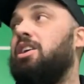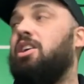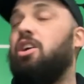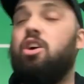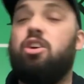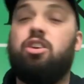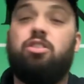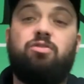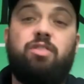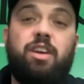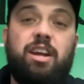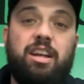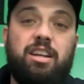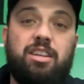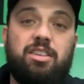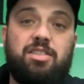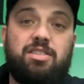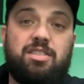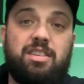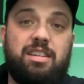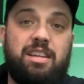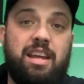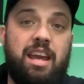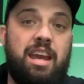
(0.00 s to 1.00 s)
on a regular
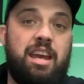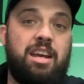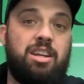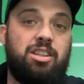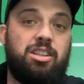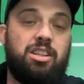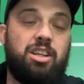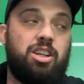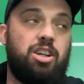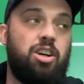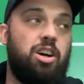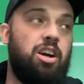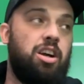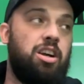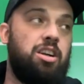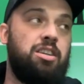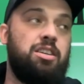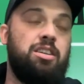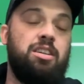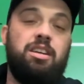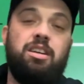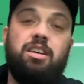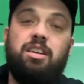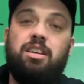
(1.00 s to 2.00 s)
sedan or a
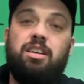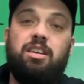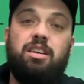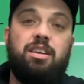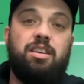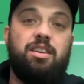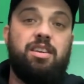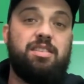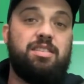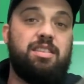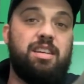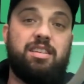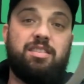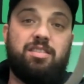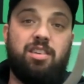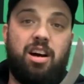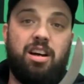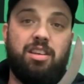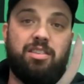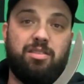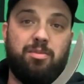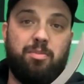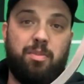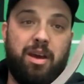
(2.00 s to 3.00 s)
car, this thing's
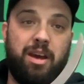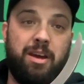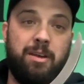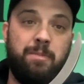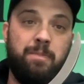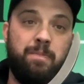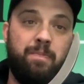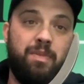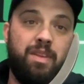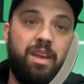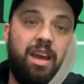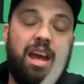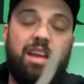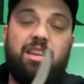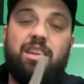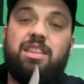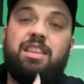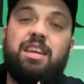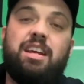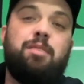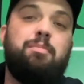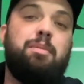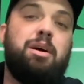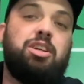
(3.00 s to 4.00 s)
awesome, man. And the
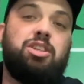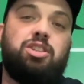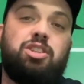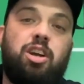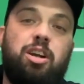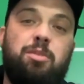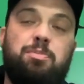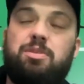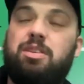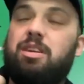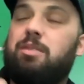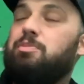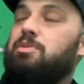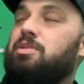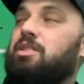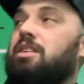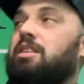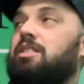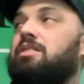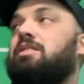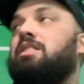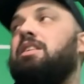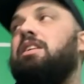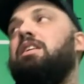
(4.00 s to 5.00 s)
thing about sharp tips
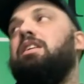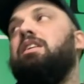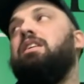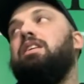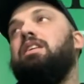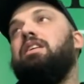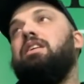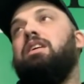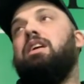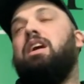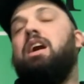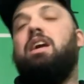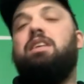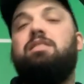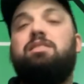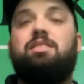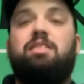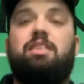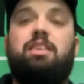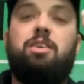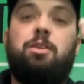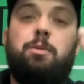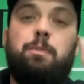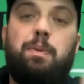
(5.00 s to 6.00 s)
is,
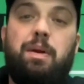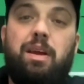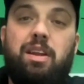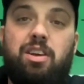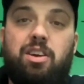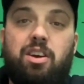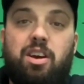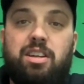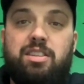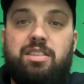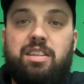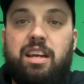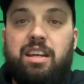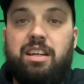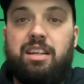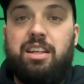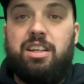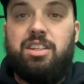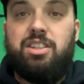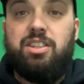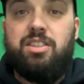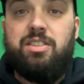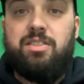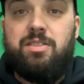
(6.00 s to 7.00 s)
unskilled PDR
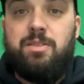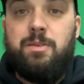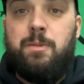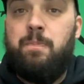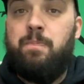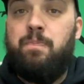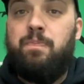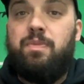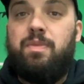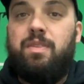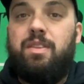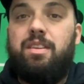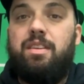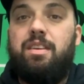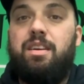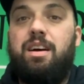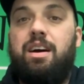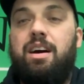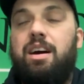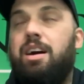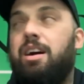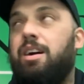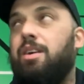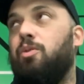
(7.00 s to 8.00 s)
technicians,
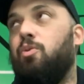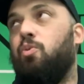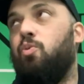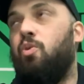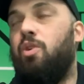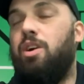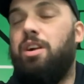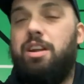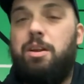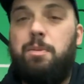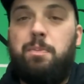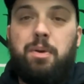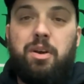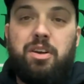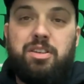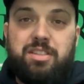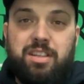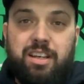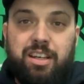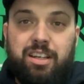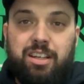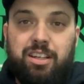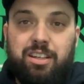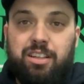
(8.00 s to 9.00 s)
one in
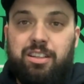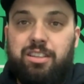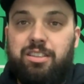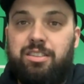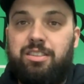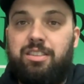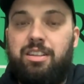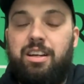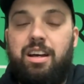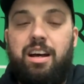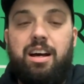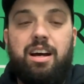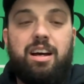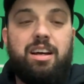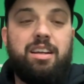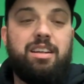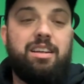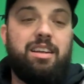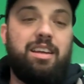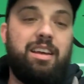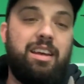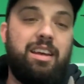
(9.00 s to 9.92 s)
particular,